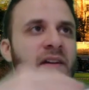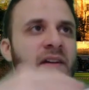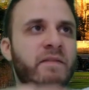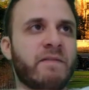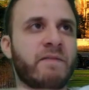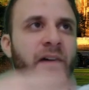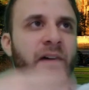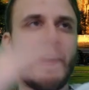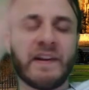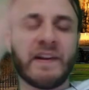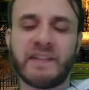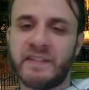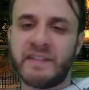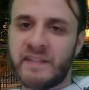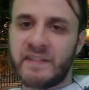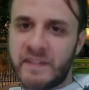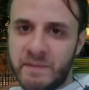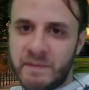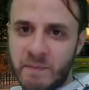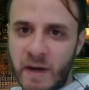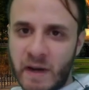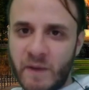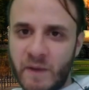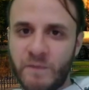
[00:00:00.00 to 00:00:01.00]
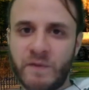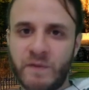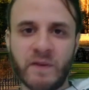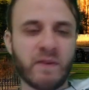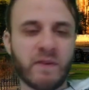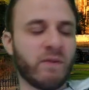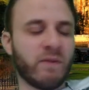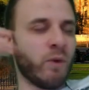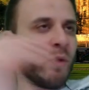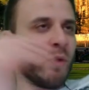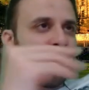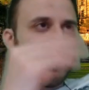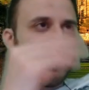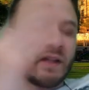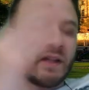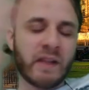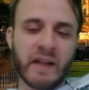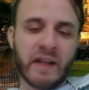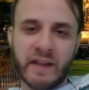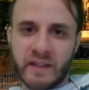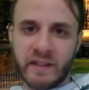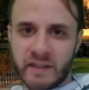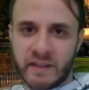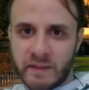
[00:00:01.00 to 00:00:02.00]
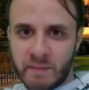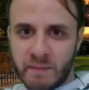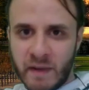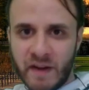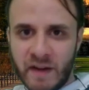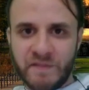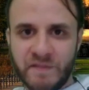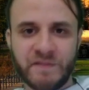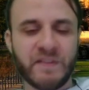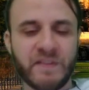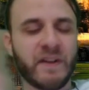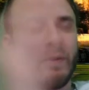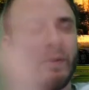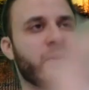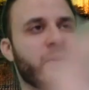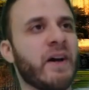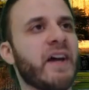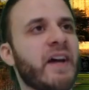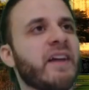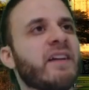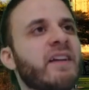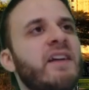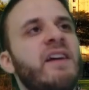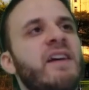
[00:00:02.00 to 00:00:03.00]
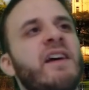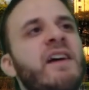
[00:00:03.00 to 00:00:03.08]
fighting the mafia, looking like the mafia, right?